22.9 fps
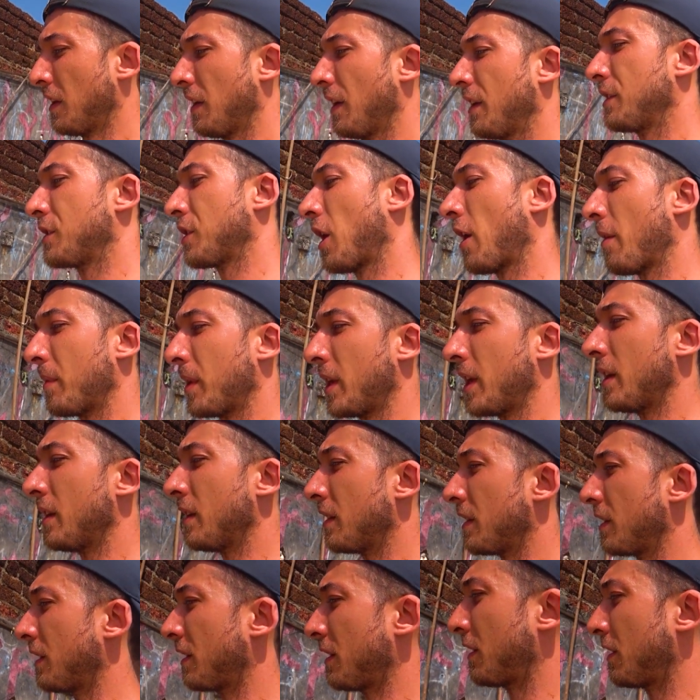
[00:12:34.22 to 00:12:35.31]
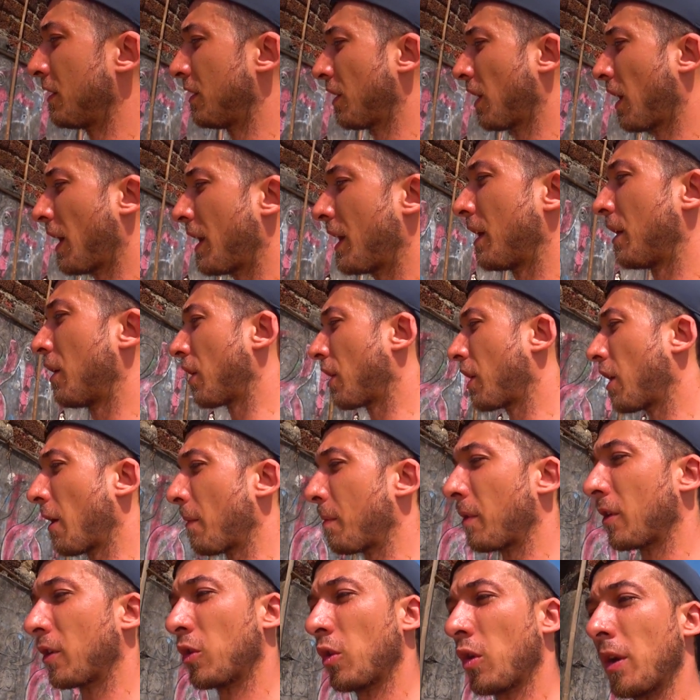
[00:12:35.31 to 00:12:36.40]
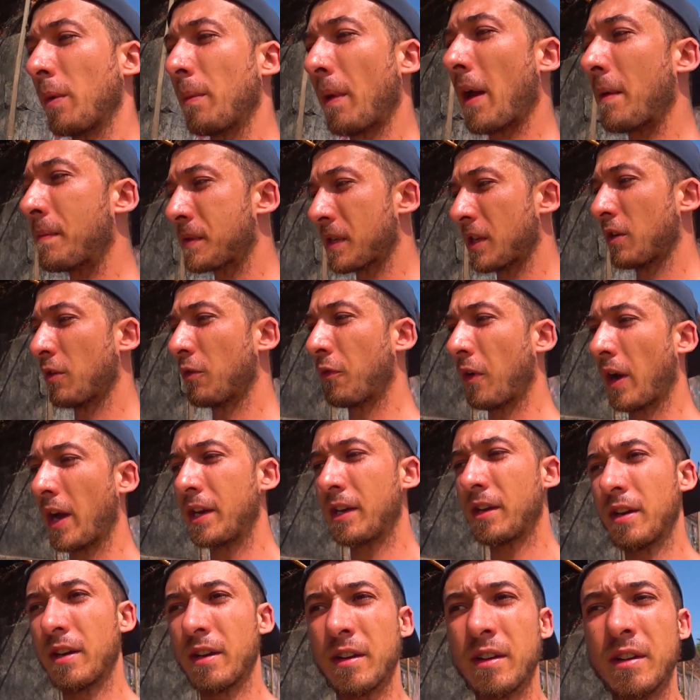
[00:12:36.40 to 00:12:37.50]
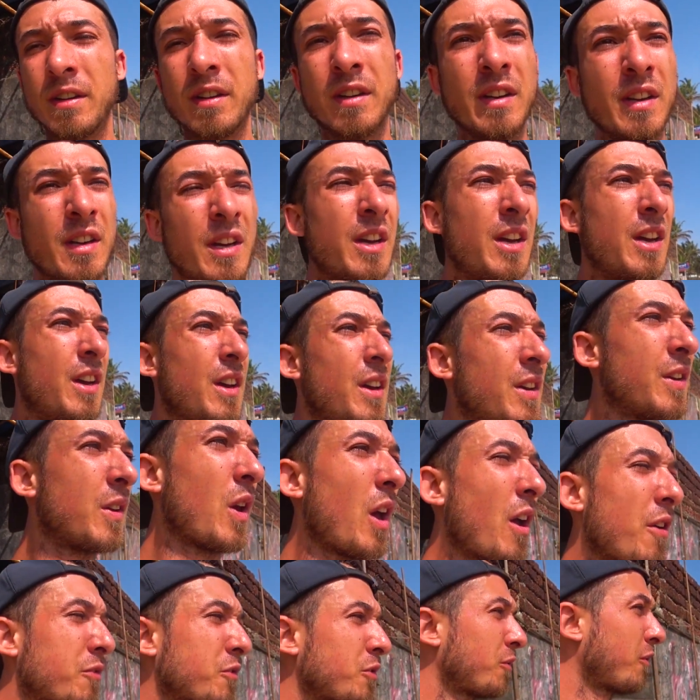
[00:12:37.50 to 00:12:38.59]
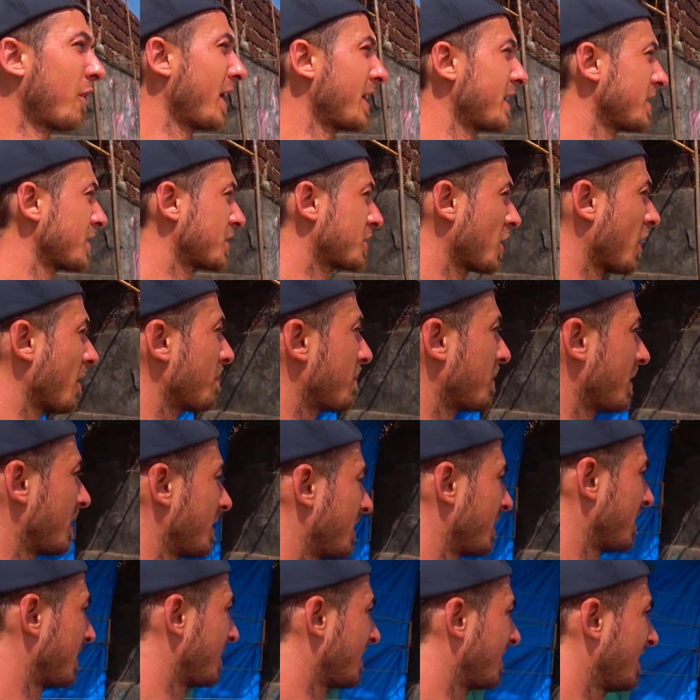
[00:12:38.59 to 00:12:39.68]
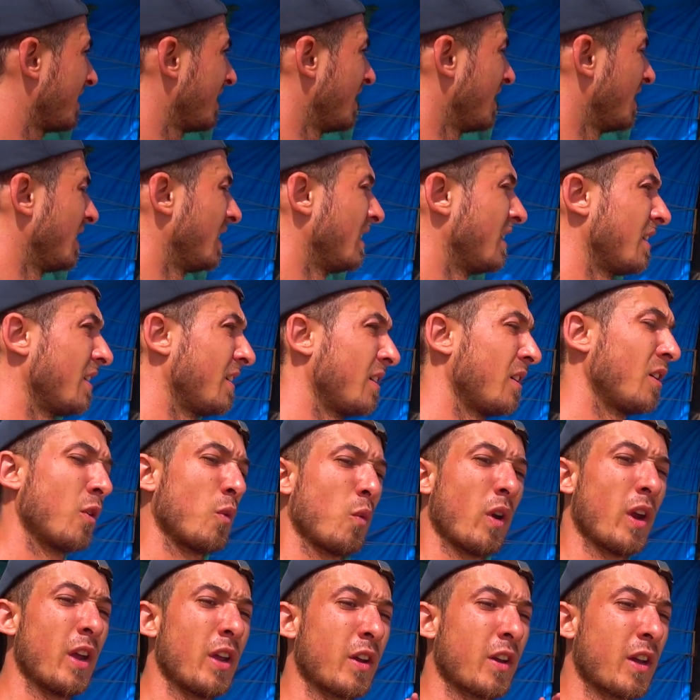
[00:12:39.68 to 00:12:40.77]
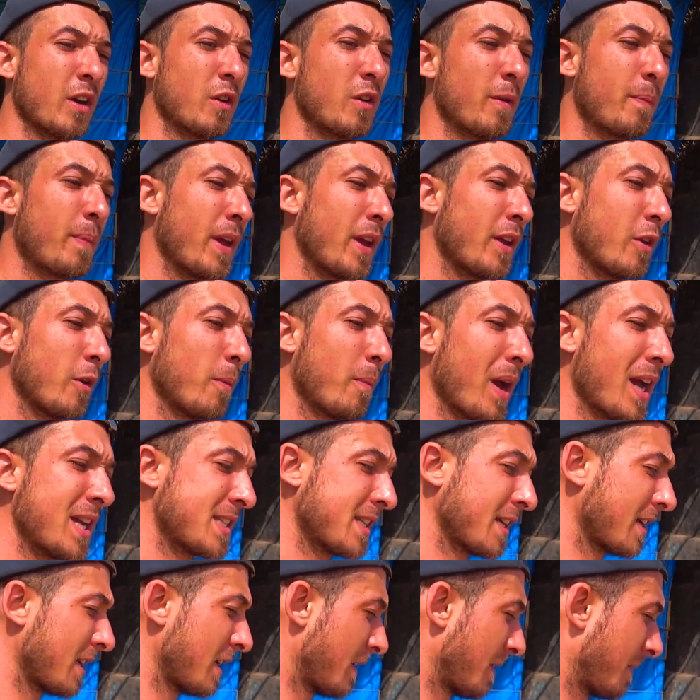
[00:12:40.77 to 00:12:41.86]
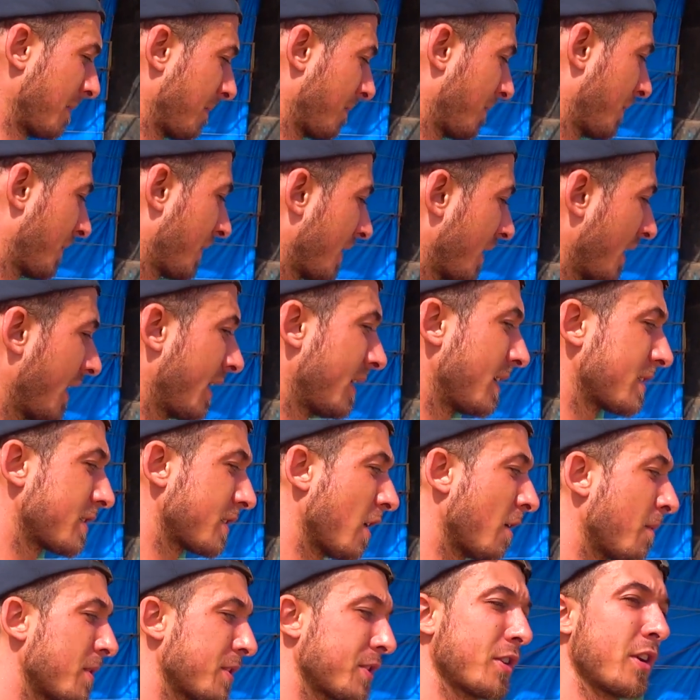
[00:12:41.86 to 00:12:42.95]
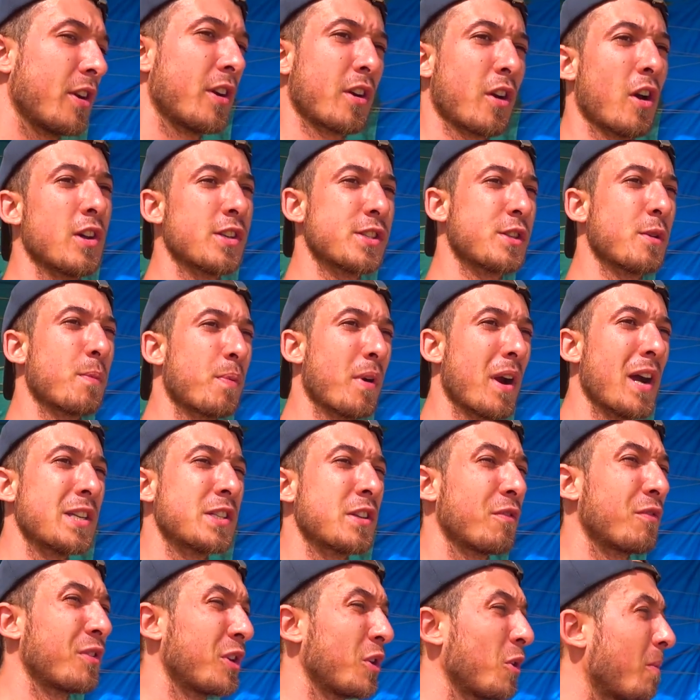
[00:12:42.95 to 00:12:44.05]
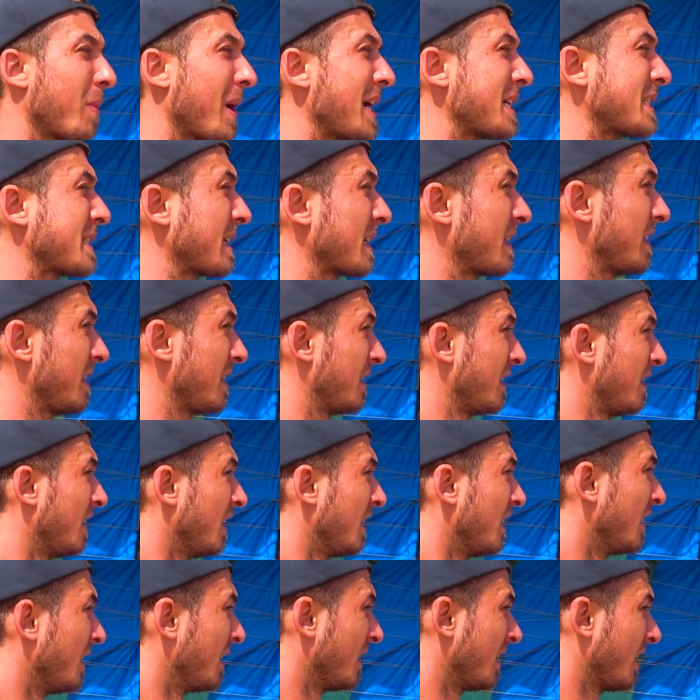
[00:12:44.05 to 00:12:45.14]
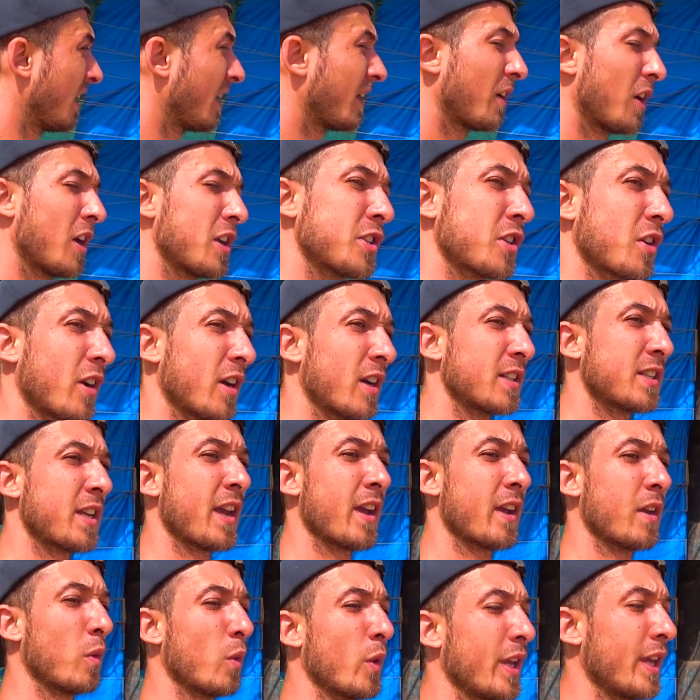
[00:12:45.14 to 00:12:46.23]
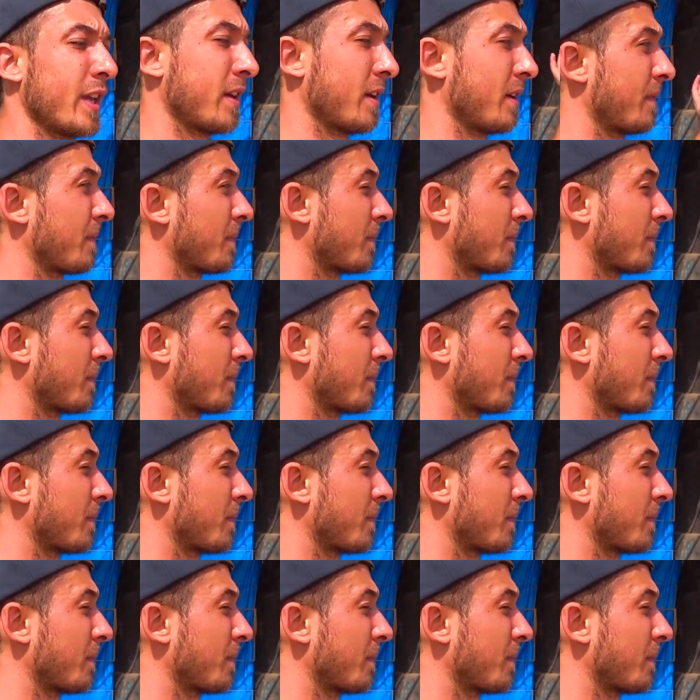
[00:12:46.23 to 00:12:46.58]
In Germany, you gotta look up on Google Maps and you find a, you have to find a shop where you can repair your bicycle and it's almost gonna cost the price of a new bicycle and it's also gonna take a week